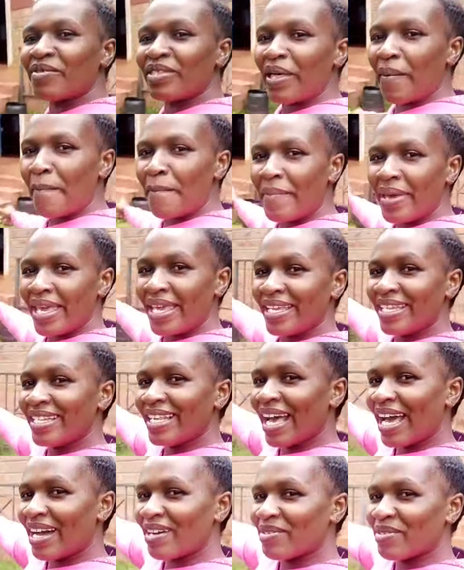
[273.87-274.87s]
the main
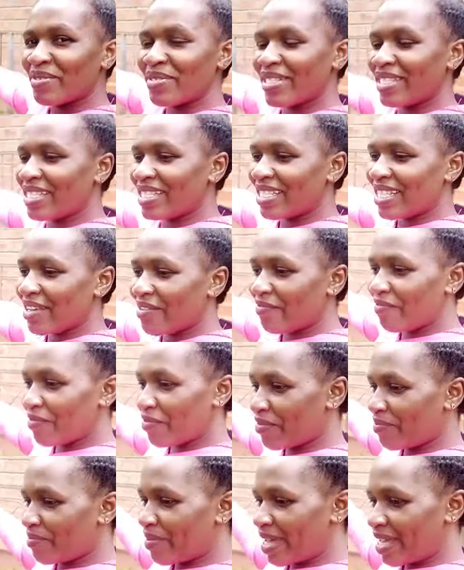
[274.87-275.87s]
house
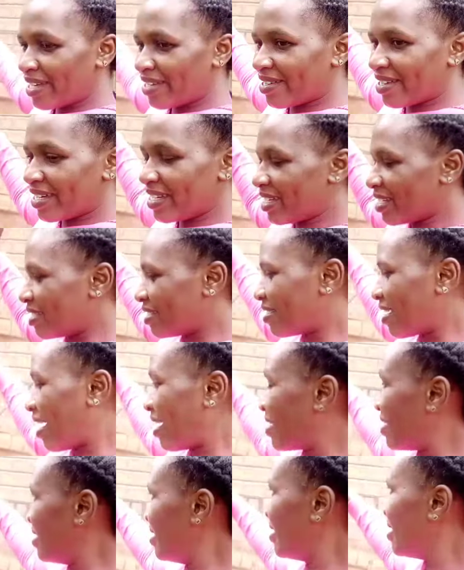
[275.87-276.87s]
for my great
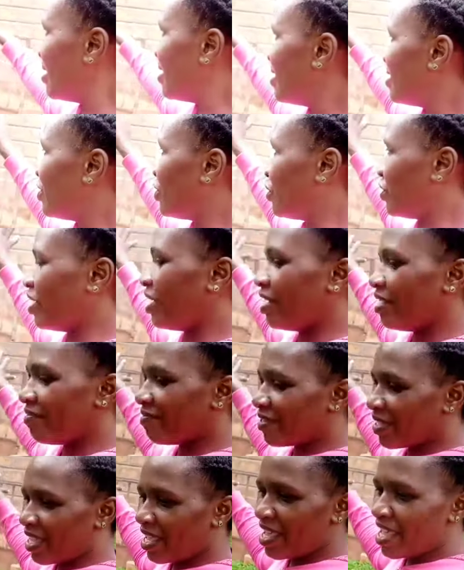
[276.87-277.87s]
granny. She
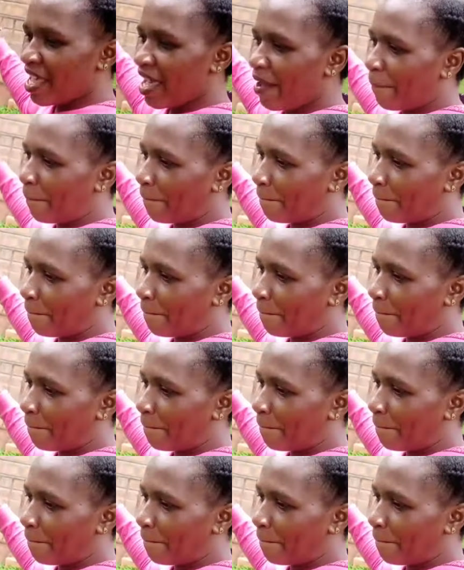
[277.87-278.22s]
lives here,